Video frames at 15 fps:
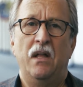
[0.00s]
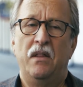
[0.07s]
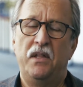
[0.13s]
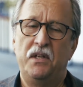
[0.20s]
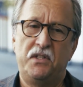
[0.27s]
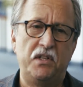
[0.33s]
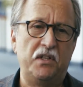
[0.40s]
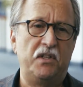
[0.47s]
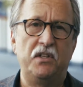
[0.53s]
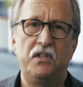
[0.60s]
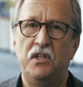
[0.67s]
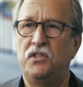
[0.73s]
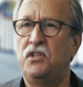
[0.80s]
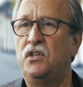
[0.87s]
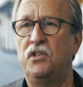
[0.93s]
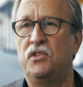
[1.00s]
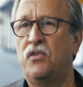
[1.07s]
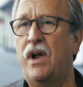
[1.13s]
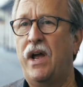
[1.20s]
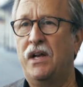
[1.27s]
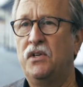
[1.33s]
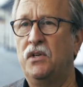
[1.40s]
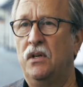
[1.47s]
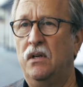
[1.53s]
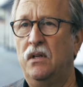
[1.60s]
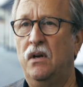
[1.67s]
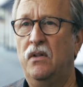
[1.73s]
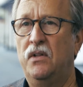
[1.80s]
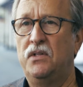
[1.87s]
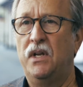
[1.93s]
there's a distraction.
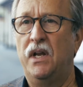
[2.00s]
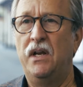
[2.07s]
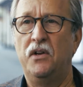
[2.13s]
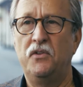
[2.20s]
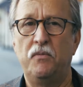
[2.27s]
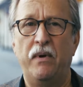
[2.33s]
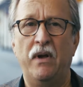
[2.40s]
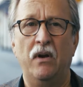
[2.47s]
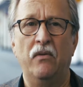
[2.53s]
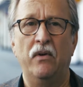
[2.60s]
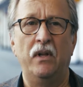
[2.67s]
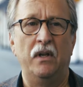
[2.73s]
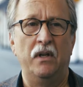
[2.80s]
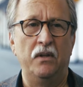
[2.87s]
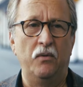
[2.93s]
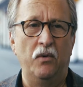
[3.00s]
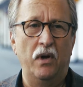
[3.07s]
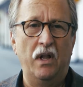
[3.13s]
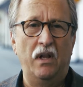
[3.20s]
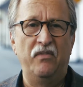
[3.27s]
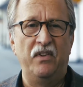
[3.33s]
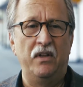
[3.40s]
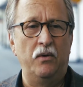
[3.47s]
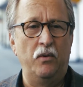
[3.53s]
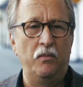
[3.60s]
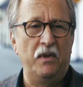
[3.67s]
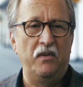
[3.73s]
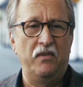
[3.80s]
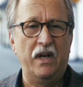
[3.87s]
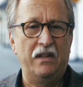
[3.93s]
You know, there's an 800-pound gorilla and the elephant in the
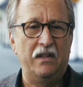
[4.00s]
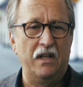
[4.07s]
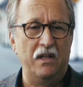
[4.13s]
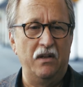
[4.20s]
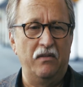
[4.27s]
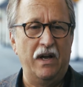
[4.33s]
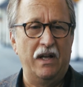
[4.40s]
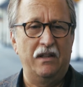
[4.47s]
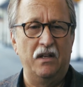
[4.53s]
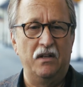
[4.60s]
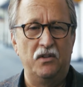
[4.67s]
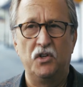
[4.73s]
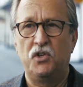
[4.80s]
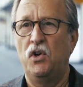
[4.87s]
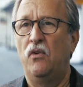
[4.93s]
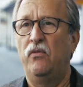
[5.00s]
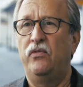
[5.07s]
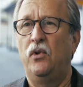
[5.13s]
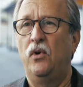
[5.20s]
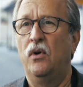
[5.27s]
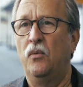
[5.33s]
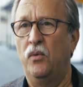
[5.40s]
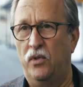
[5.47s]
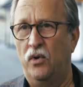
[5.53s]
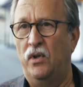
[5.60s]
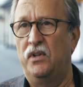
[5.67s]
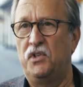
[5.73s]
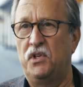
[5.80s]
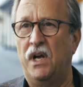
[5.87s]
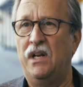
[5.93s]
room. You've got the show floor with
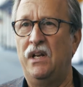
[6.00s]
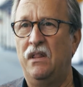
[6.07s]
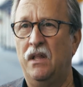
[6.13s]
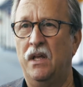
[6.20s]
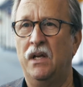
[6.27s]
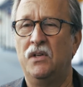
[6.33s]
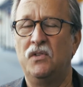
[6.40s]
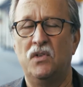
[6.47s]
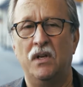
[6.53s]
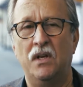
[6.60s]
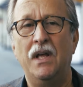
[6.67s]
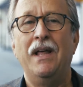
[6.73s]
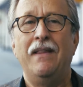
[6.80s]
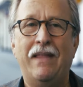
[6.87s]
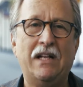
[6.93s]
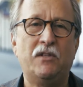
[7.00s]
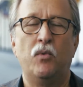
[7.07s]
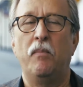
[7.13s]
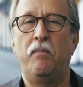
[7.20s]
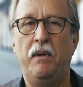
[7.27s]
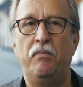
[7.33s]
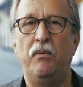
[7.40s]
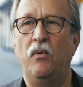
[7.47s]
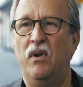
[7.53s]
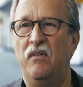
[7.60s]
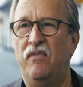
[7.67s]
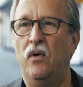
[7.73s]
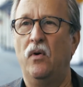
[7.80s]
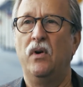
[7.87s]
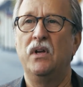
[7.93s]
all the shiny things, and that's where people want
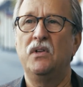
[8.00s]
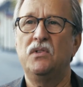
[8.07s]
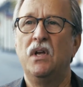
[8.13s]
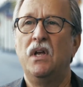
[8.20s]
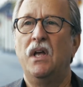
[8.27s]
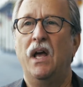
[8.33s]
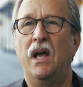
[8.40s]
to focus.